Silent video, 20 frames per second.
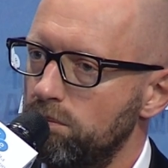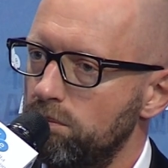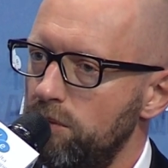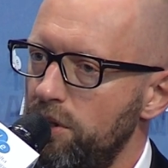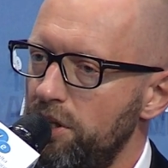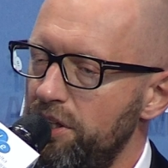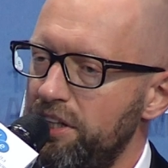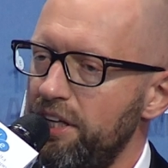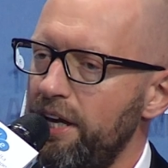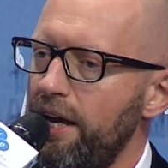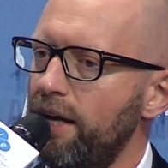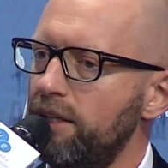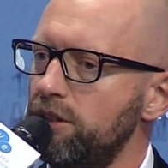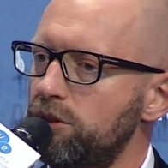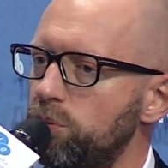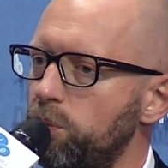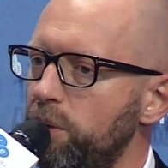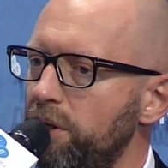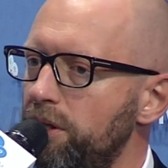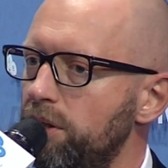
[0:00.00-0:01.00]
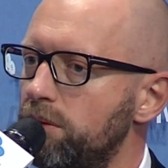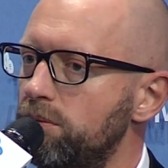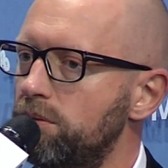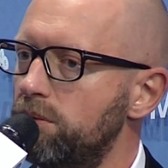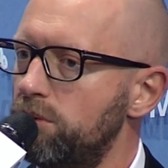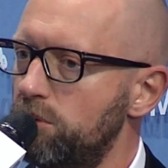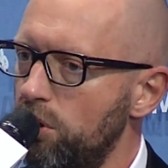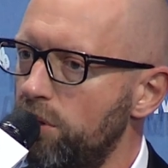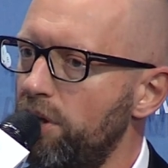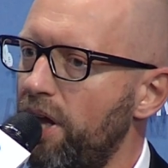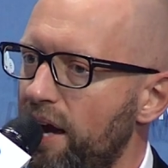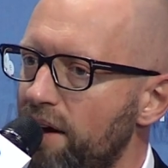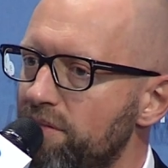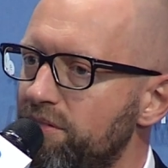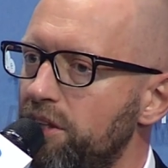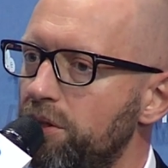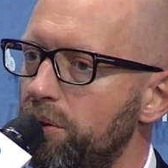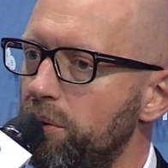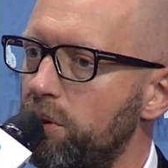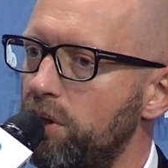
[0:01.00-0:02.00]
In the end, we don't have
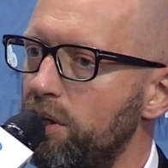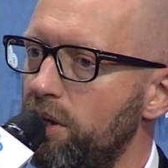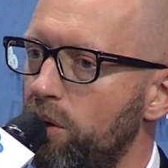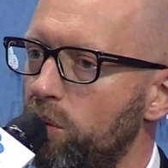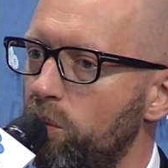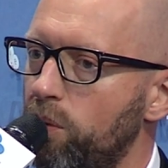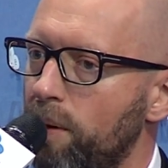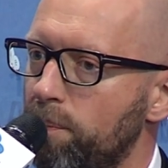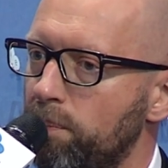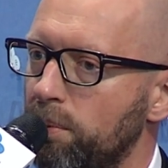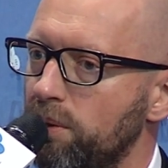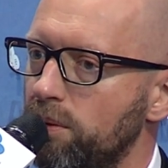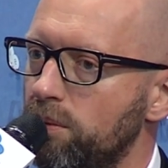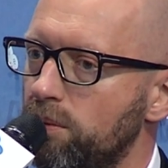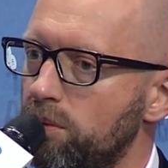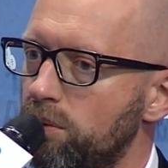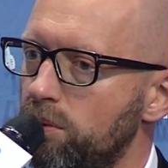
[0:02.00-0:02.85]
the nuclear weapon,